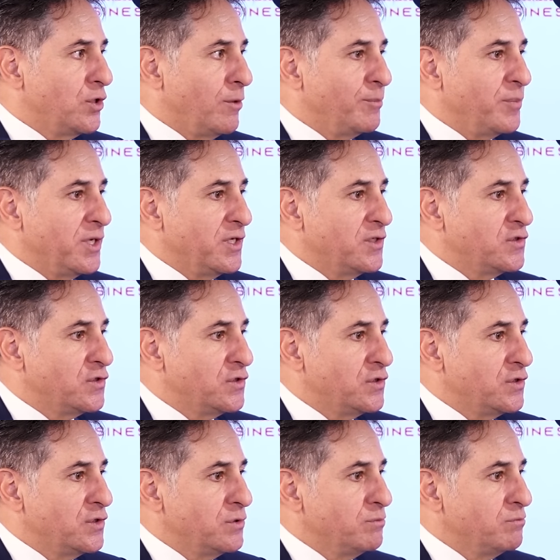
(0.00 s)

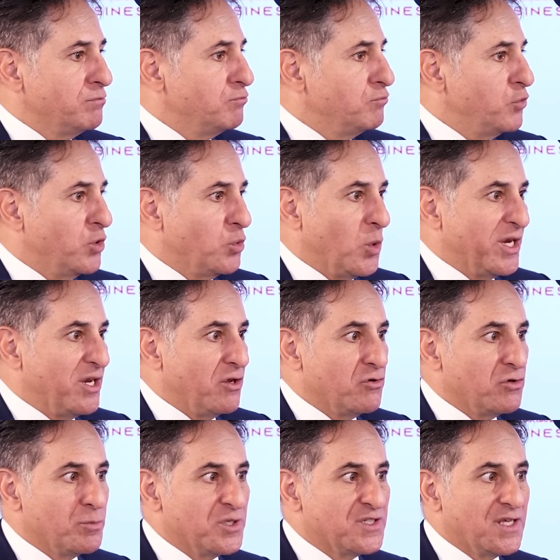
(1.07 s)
companies with
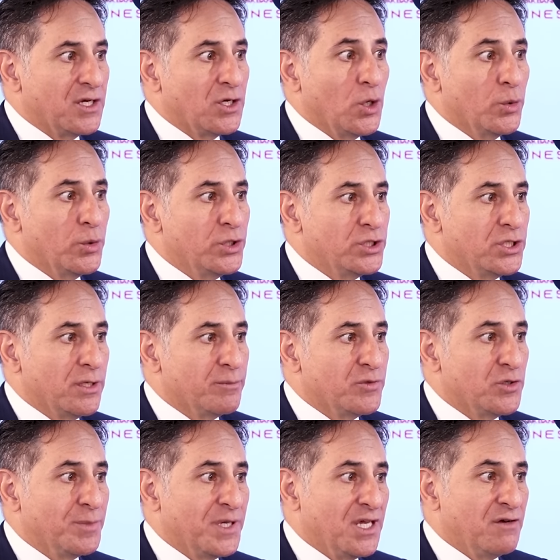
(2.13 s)
100% ownership
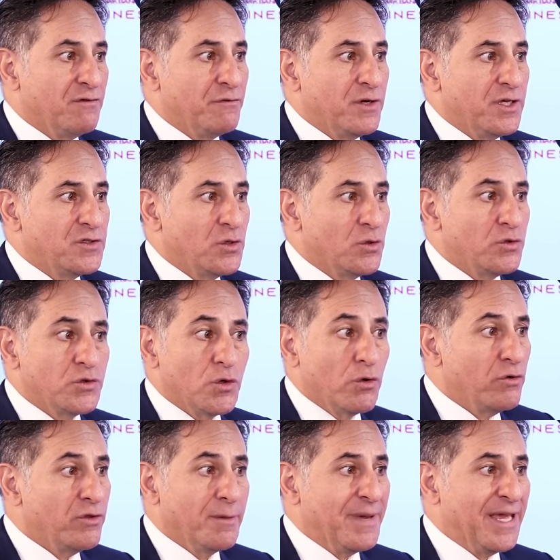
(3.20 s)
to be in free zones or
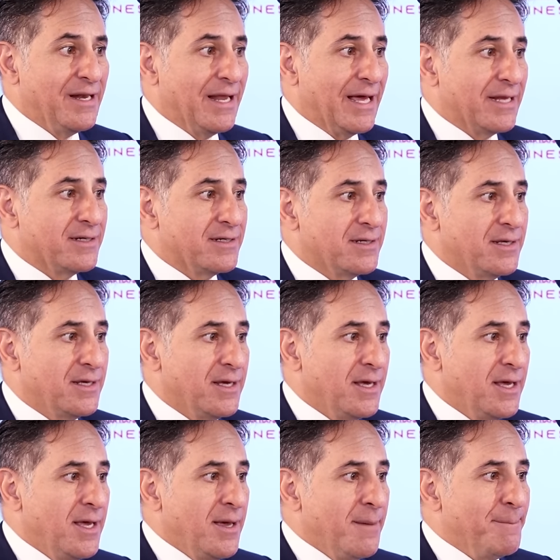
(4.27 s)
on the mainland.
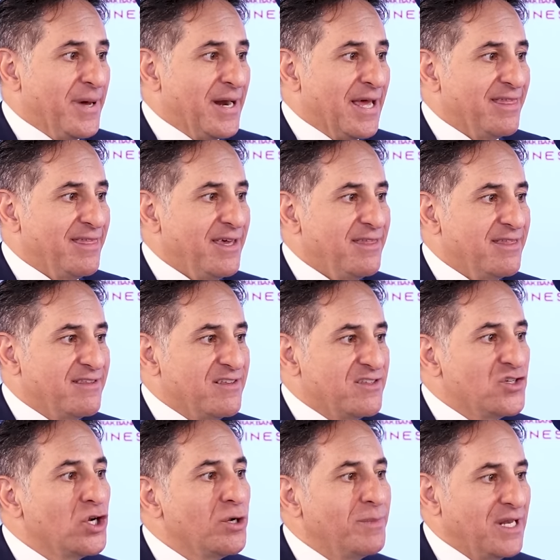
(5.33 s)
But I think the
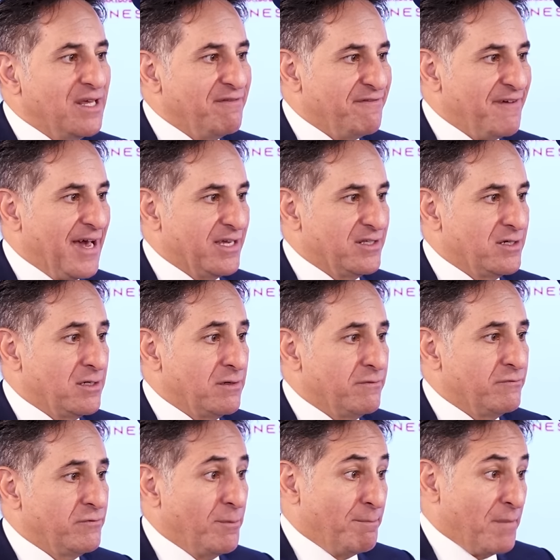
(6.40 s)
determining factor,
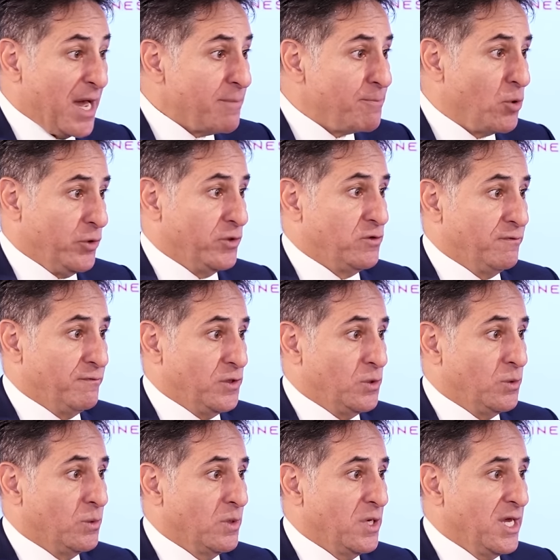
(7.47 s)
from my point of
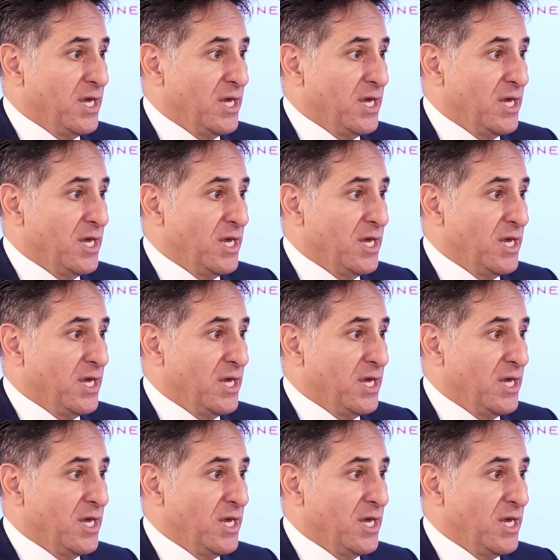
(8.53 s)
view,